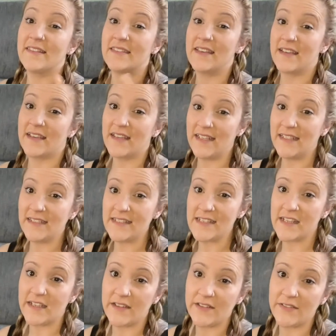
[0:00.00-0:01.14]
the end
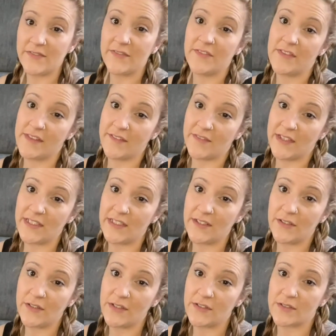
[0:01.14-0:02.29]
of the
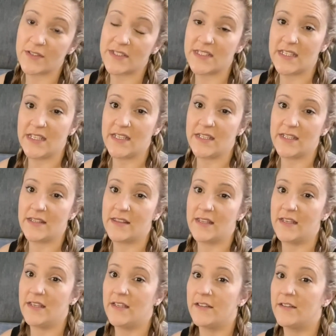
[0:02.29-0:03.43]
video, you'll see
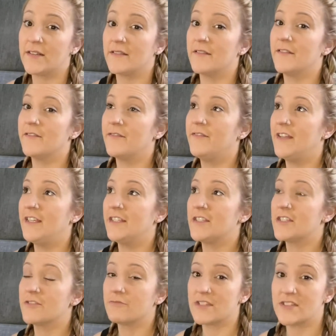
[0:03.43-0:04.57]
the
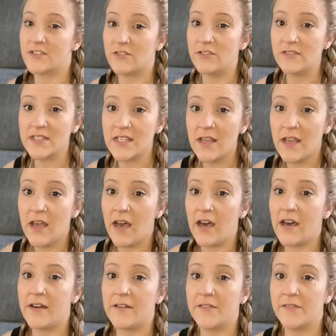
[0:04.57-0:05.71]
finished result
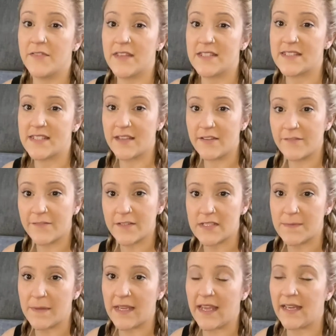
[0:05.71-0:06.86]
of the sit for
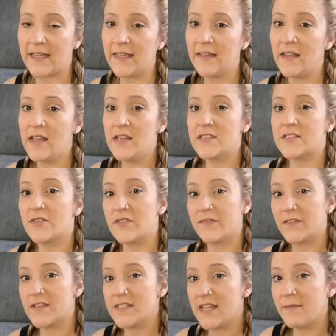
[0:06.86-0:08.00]
Spaghetti. So the
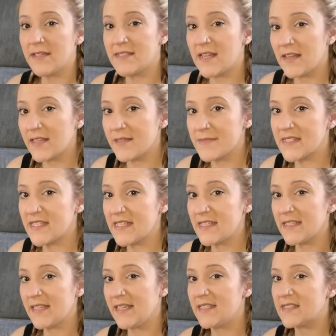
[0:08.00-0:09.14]
first time I tell him
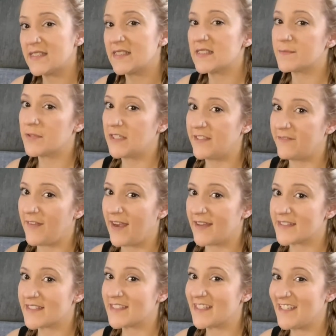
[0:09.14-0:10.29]
sit, he sits pretty
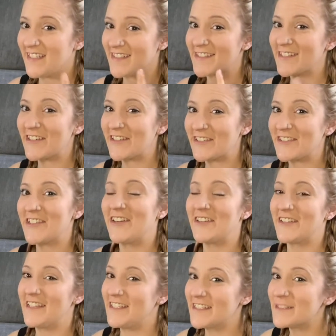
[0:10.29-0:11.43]
fast. He's starting
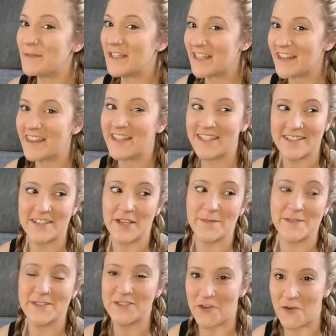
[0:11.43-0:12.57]
to, he's picking things up
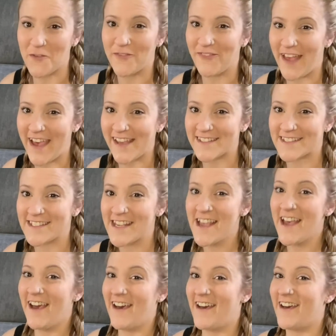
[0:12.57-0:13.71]
so fast
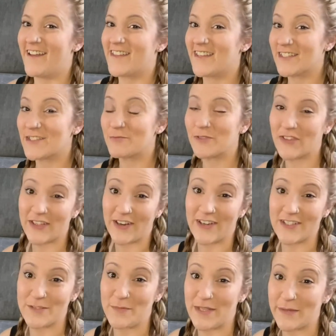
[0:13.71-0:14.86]
that it's really
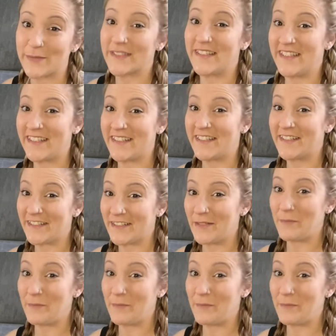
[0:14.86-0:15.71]
hard to be able to get in here and